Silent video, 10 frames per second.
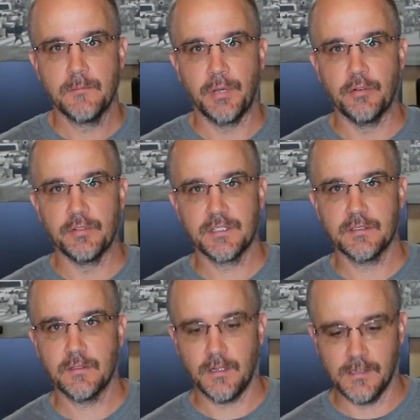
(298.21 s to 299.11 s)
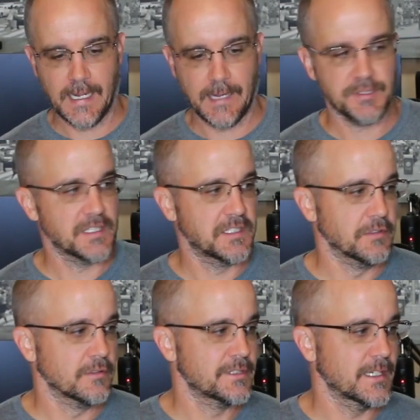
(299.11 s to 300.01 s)
post collapse
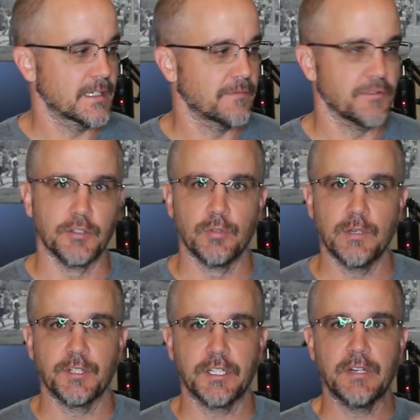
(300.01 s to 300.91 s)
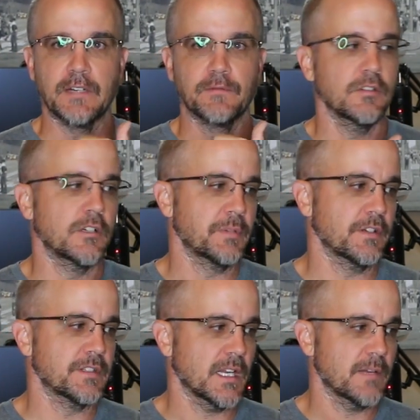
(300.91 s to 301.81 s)
skills that if their grid were to go down for a long
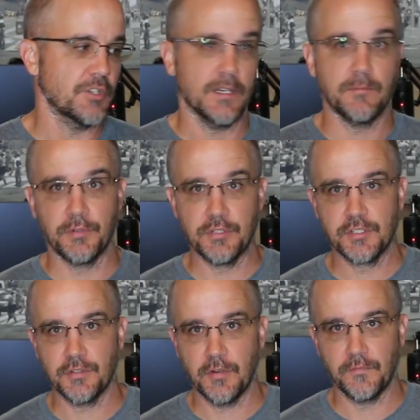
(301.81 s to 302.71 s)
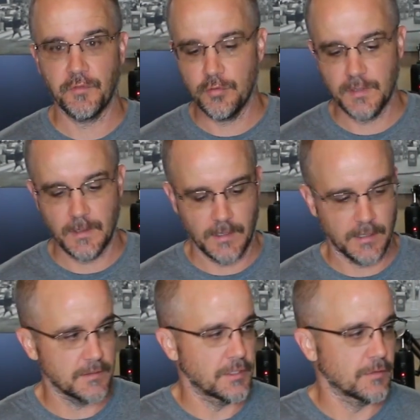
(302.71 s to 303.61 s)
period of time, you got to produce your own food and
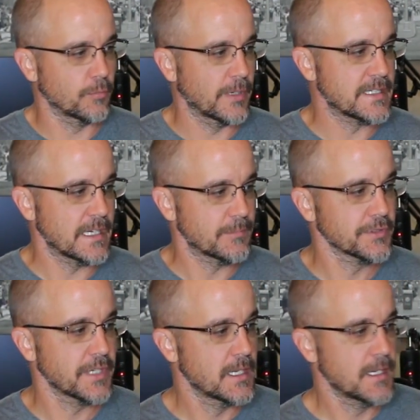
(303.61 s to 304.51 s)
uh, you know raise animals.